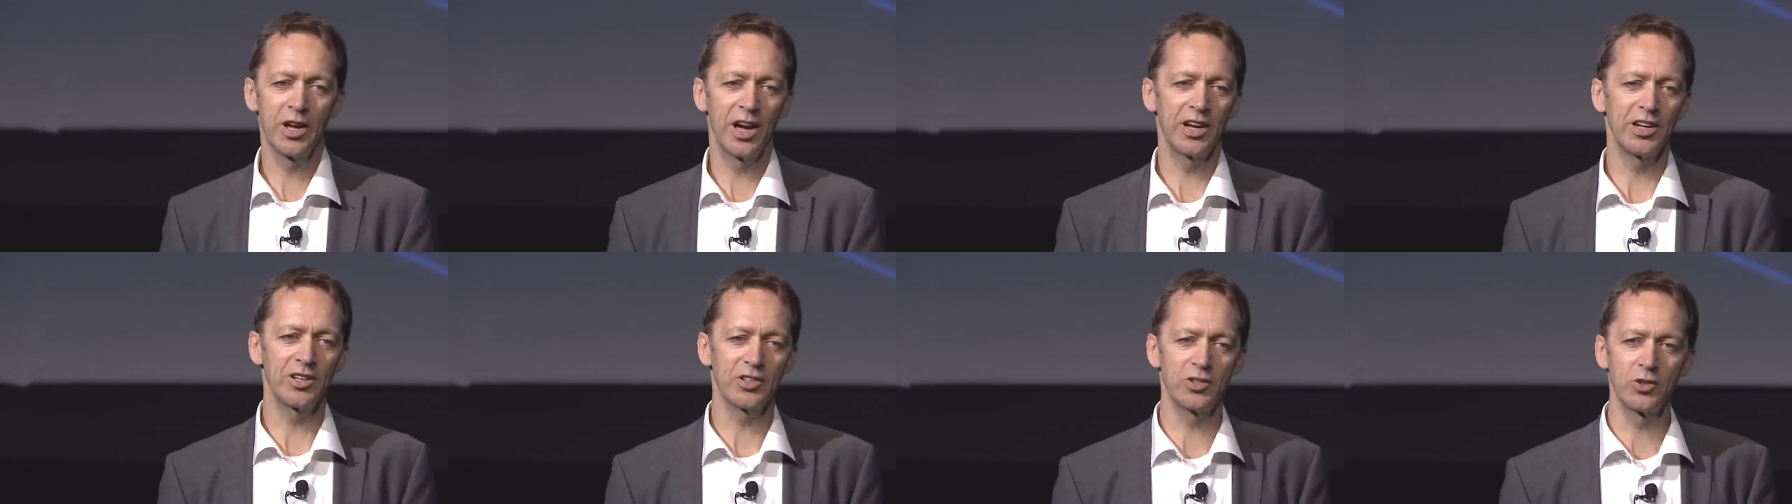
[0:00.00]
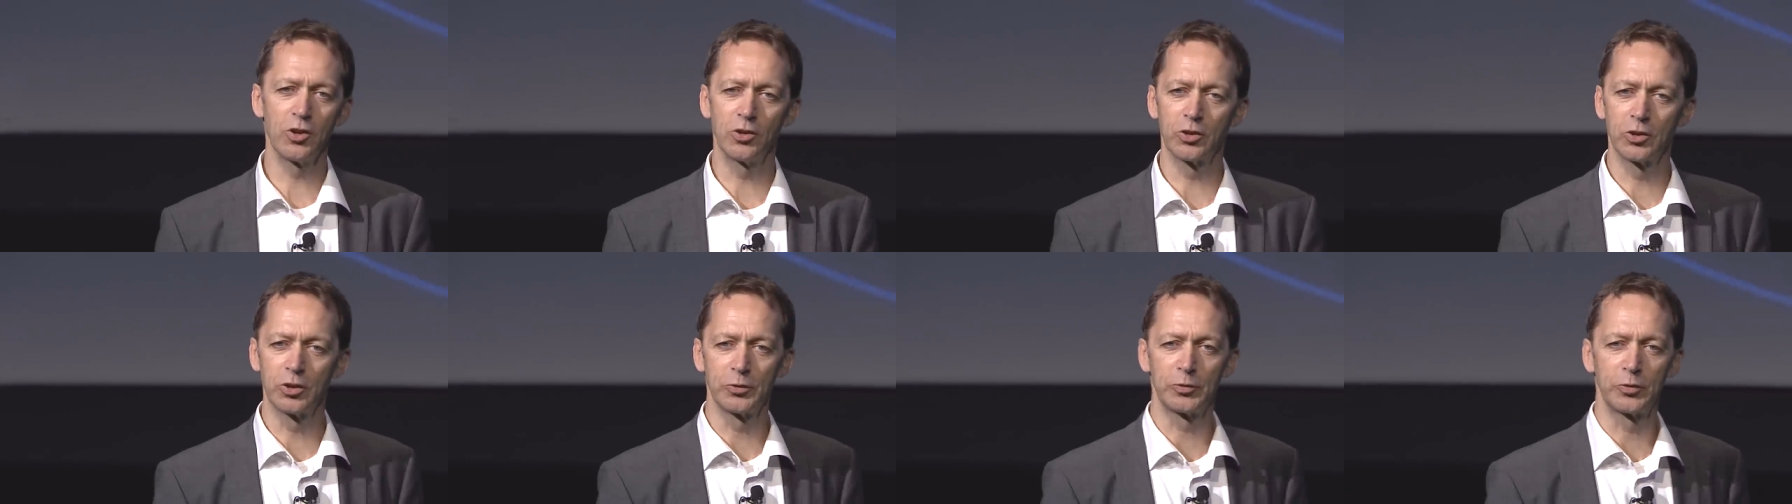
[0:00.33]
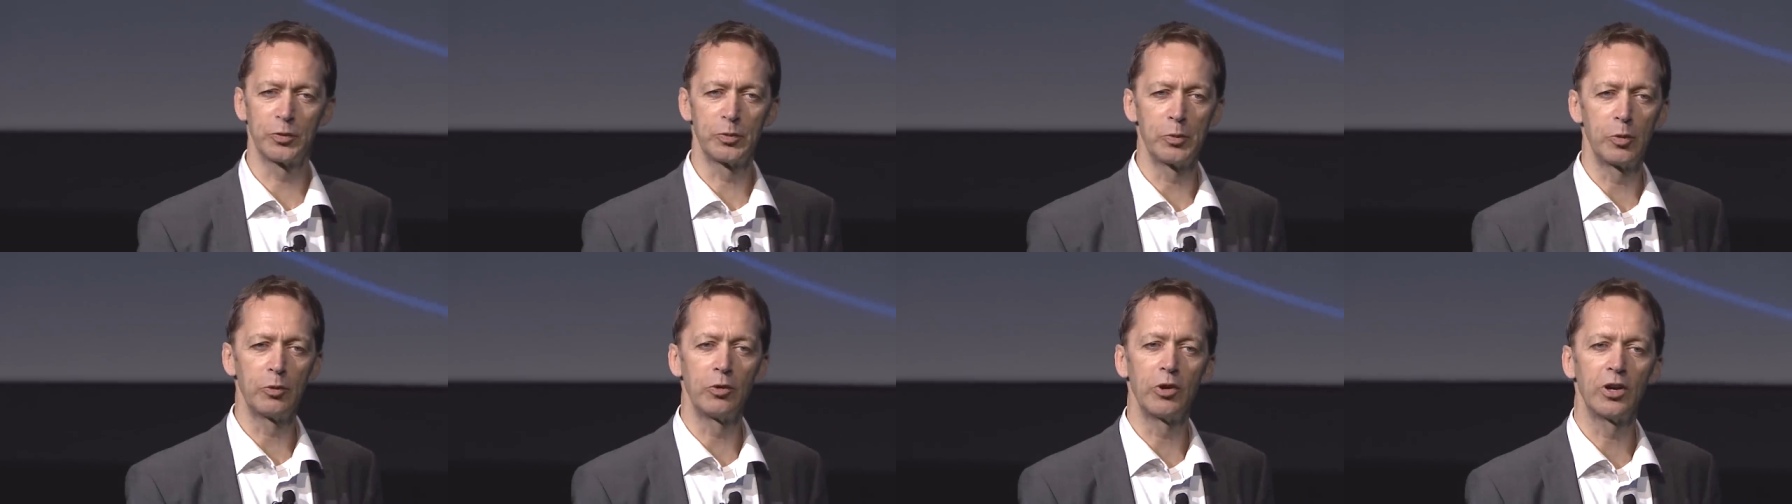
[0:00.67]
and it's not good
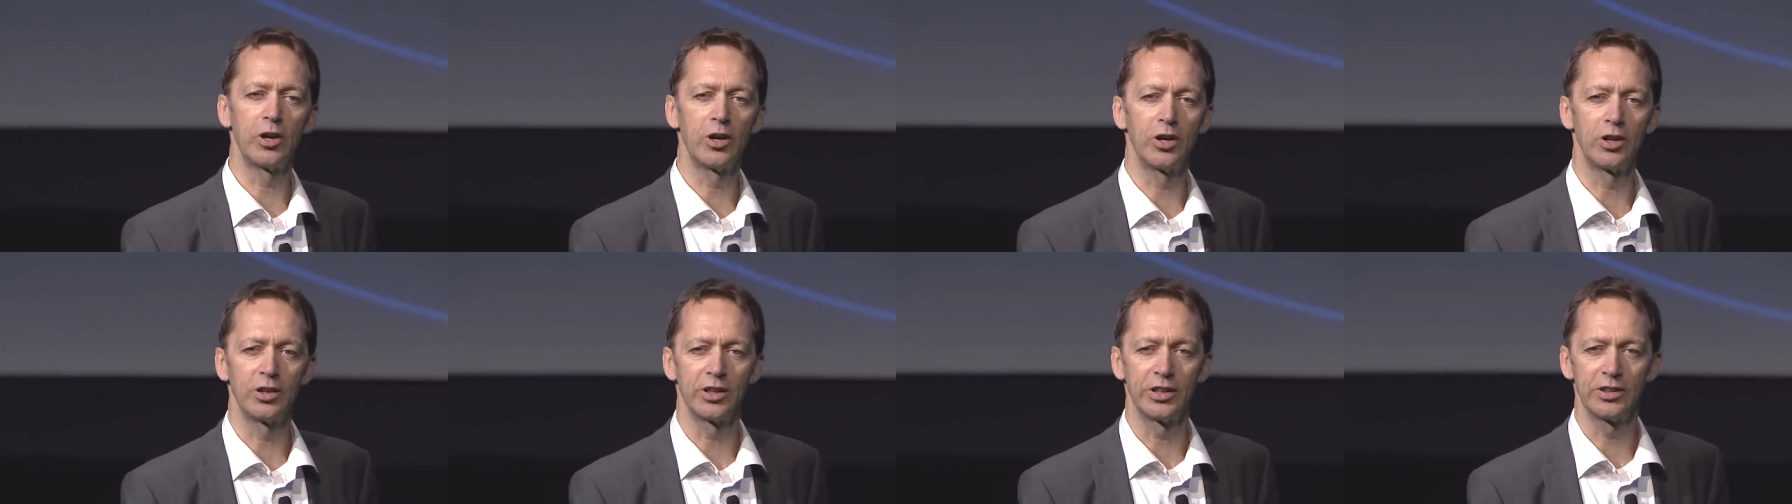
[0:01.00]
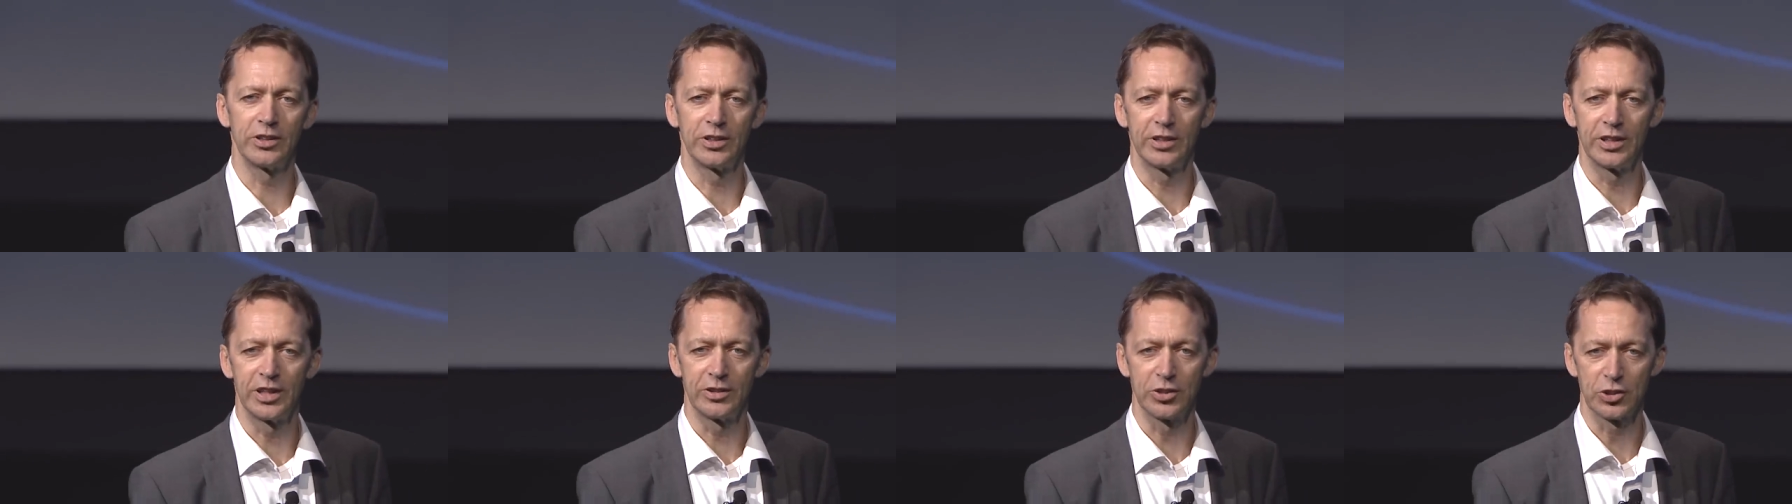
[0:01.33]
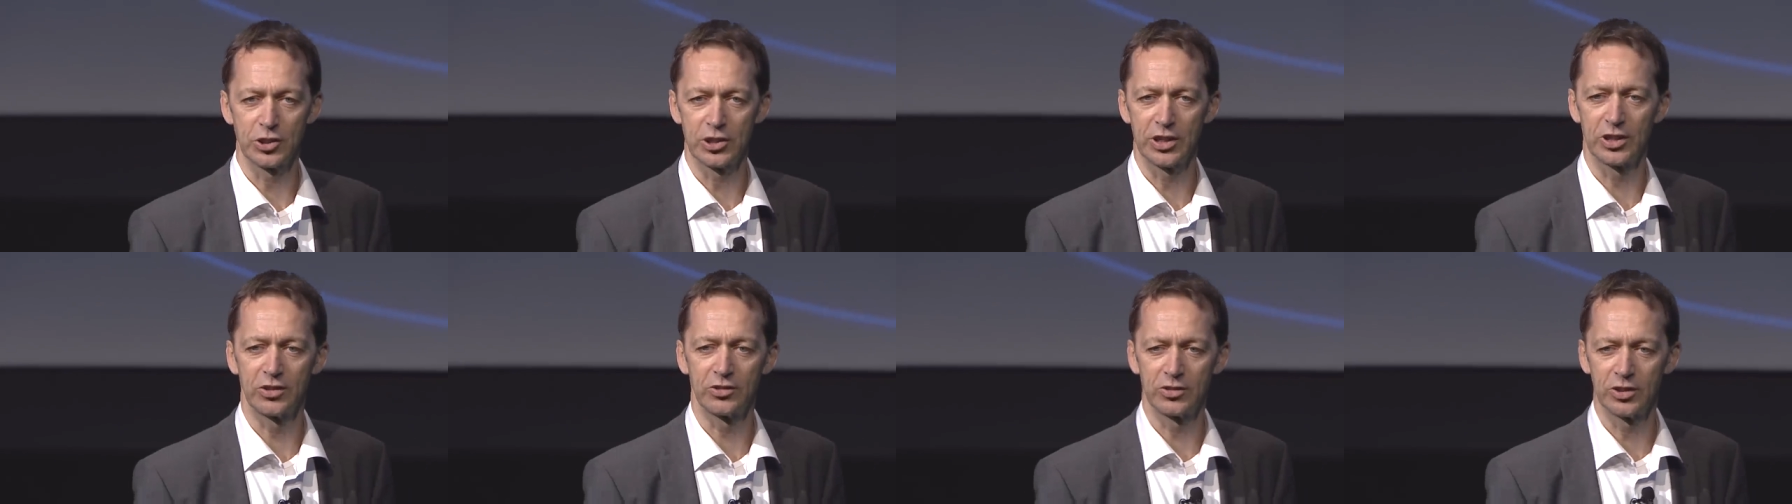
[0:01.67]
for morale in the shared